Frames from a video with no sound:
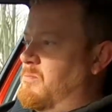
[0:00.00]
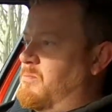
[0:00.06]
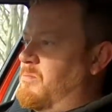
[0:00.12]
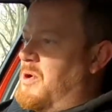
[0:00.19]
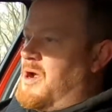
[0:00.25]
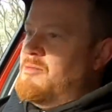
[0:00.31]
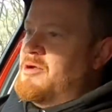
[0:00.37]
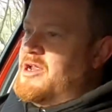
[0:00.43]

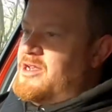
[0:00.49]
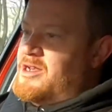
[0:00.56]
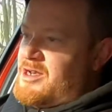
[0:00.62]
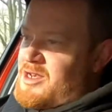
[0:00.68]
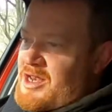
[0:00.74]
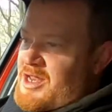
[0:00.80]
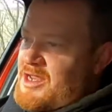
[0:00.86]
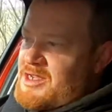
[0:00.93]
But I
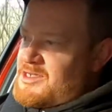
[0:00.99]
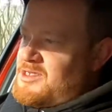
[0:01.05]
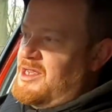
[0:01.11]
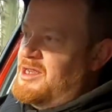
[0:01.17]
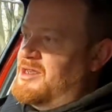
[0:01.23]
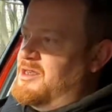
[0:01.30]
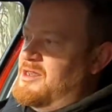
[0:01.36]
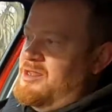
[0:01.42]
mean, like I
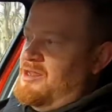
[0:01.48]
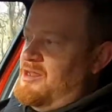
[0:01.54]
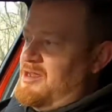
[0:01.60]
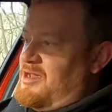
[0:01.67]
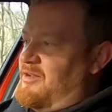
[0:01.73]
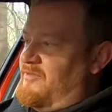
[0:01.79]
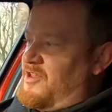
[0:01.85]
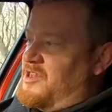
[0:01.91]
said,
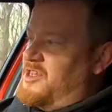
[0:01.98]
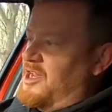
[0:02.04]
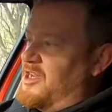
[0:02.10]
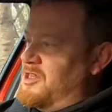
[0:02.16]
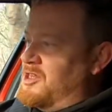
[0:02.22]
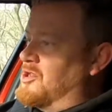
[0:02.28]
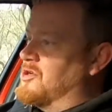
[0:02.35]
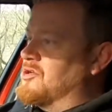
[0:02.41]
I've had that
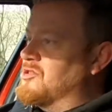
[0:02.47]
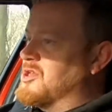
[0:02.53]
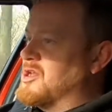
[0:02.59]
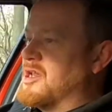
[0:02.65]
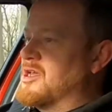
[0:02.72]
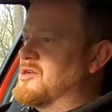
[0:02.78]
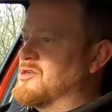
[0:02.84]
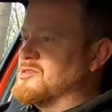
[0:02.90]
in the older
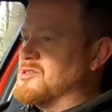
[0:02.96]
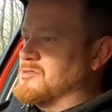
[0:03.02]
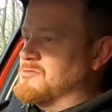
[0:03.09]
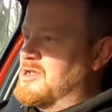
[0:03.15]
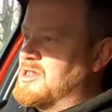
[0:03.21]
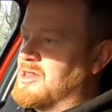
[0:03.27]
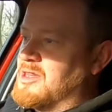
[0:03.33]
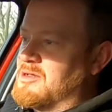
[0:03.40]
Clios as
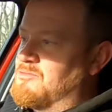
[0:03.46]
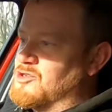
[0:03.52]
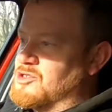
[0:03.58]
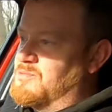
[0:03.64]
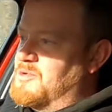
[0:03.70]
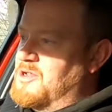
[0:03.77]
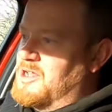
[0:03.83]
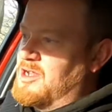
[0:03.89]
well. It must
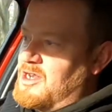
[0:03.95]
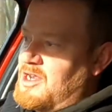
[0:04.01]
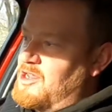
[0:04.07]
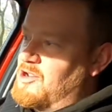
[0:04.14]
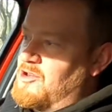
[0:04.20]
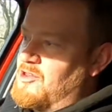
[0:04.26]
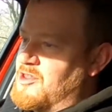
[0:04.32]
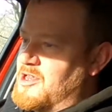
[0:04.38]
be a
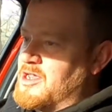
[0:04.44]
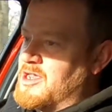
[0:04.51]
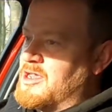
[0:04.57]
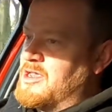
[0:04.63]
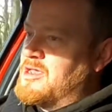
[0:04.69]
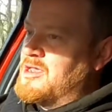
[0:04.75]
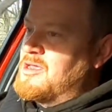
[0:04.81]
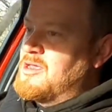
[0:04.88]
Clio thing.
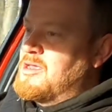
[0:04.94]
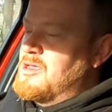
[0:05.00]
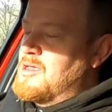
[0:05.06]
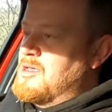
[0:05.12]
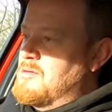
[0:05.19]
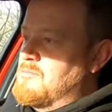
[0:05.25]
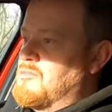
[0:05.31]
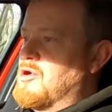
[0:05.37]

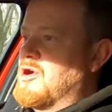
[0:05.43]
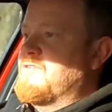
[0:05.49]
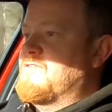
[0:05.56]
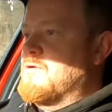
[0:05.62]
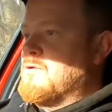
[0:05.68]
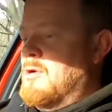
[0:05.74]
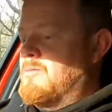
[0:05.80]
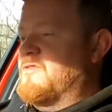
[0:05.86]
But if
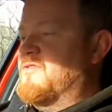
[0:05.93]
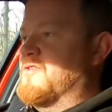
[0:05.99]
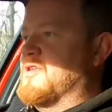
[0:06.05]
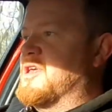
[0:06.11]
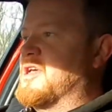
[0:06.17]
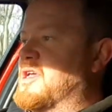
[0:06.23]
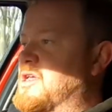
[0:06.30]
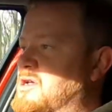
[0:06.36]
you opt for
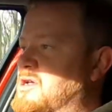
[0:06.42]
the